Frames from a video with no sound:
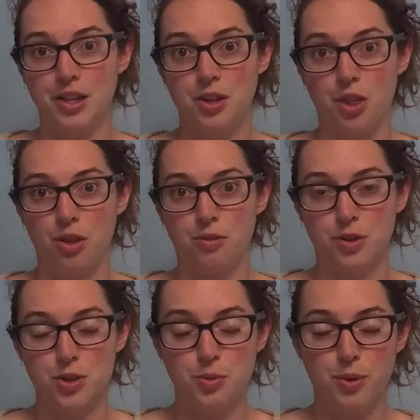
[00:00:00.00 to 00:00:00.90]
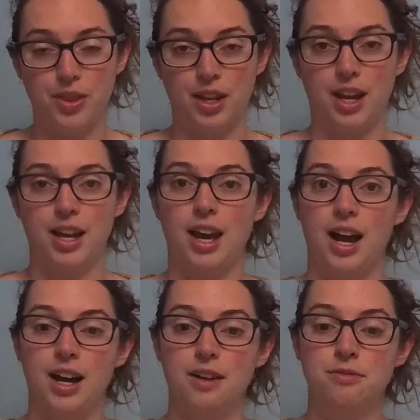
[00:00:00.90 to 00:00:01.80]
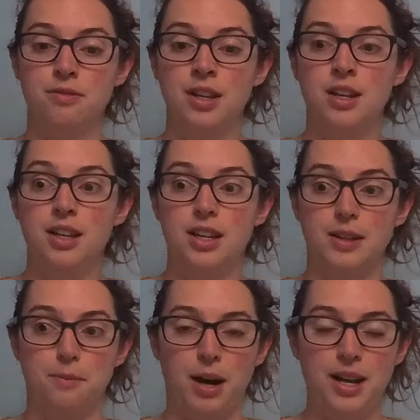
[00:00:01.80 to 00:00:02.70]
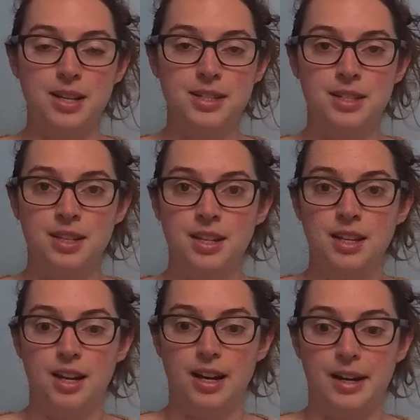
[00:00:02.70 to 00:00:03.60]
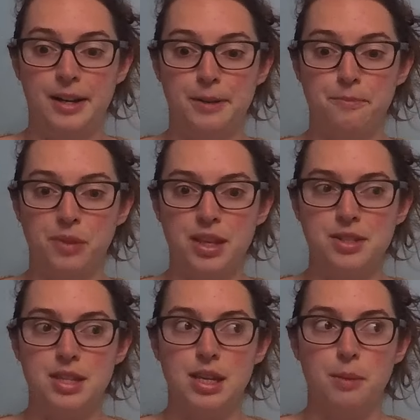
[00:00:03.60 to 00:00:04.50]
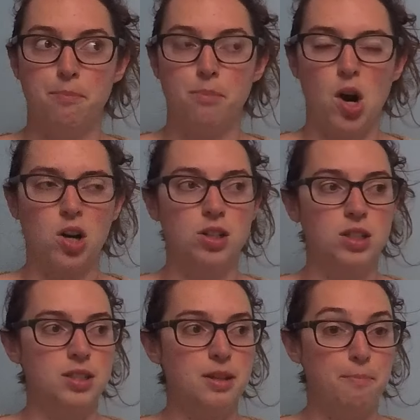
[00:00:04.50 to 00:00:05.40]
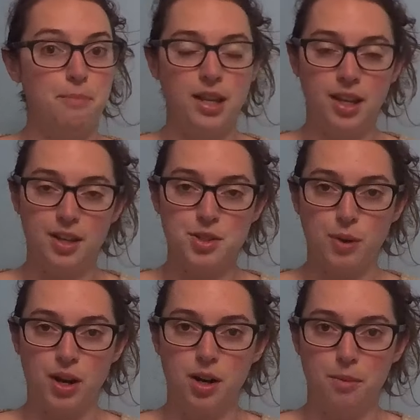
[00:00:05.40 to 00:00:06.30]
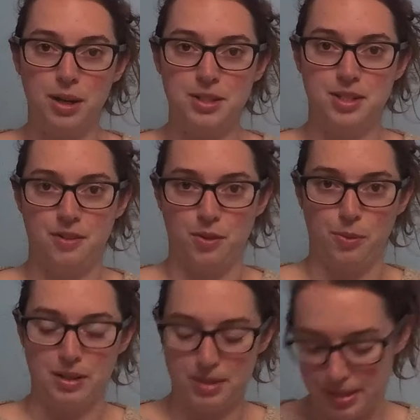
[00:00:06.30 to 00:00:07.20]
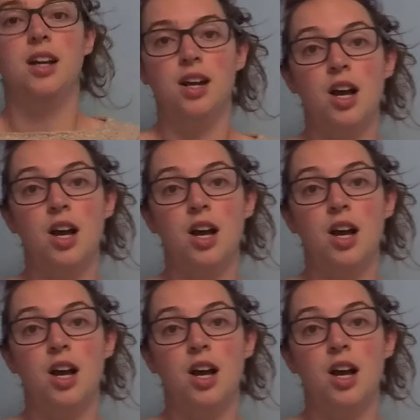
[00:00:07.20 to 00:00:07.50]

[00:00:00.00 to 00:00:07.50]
the first one that I have in mind is the Marled Mania Sweater by Stephen West.